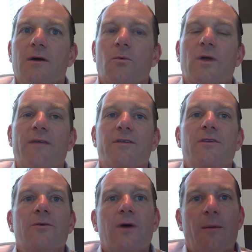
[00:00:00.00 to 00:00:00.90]
we have a
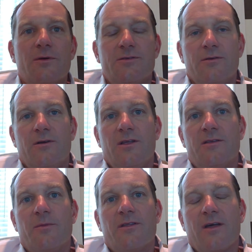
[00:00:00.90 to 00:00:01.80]
new opportunity
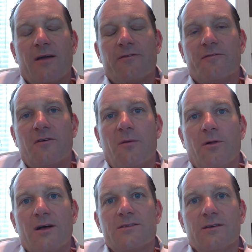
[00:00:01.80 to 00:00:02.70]
to be thankful for our
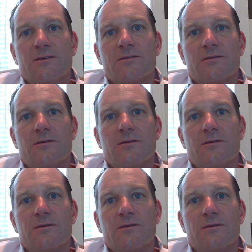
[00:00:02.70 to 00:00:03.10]
blessings.